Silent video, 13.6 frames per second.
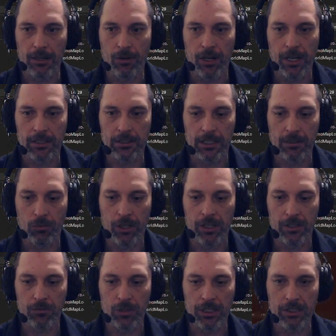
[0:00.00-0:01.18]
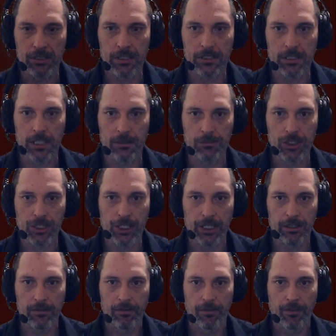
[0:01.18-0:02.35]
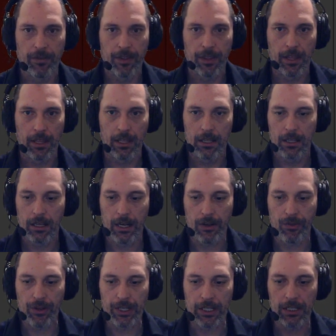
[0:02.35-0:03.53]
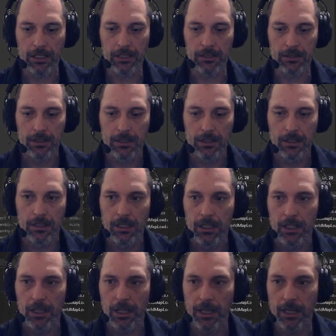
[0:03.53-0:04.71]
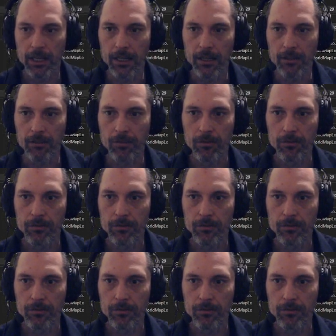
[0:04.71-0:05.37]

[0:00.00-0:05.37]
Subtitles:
that where I said what is this dumb shit? I think it is. Uh,